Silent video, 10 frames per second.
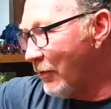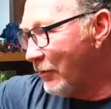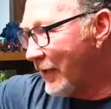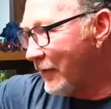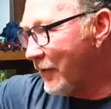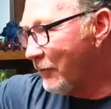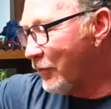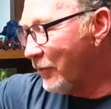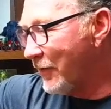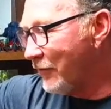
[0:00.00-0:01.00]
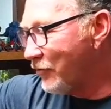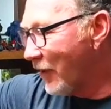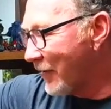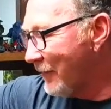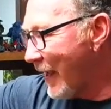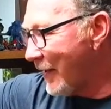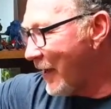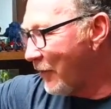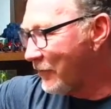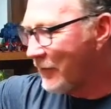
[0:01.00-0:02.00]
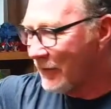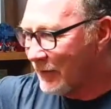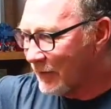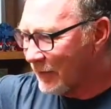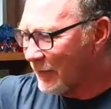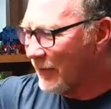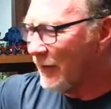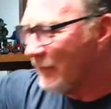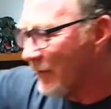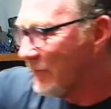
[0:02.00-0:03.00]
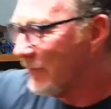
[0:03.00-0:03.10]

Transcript: what we ended up doing is checking that out. And let's